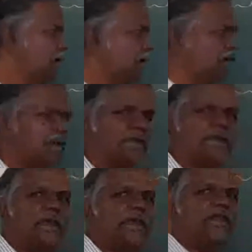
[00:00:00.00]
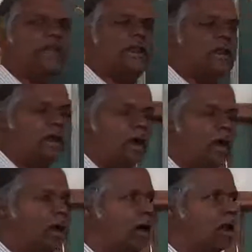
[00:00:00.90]
Within a single
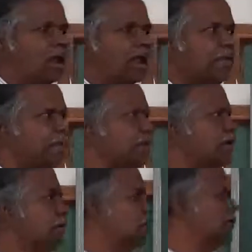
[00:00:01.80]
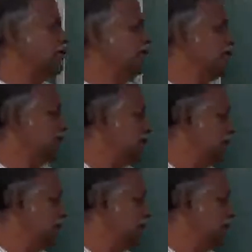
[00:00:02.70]
cell, all life processes